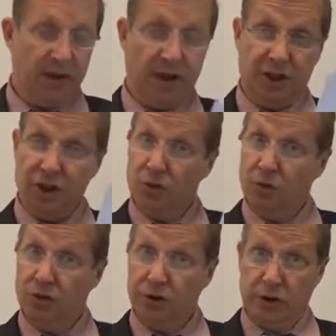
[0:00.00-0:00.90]
the
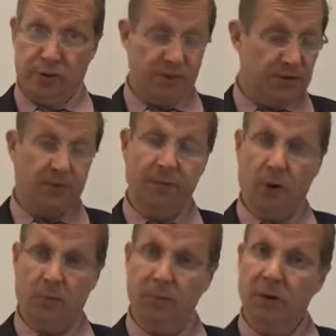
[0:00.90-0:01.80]
additional terms
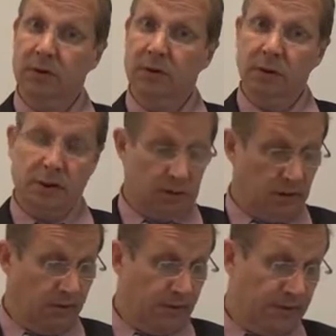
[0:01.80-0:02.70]
from
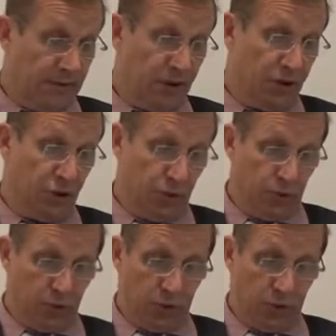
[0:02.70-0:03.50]
52